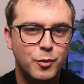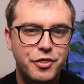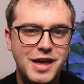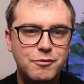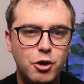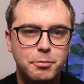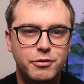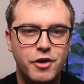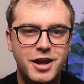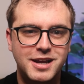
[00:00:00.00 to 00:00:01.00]
with eRoad
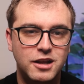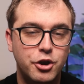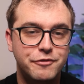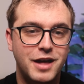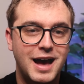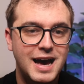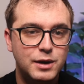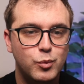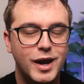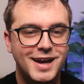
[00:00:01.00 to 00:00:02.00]
providing a lot of the
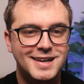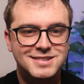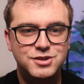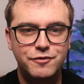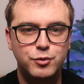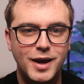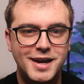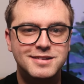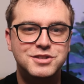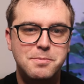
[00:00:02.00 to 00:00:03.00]
hardware and
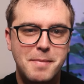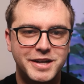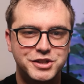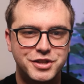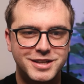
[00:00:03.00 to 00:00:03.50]
software to manage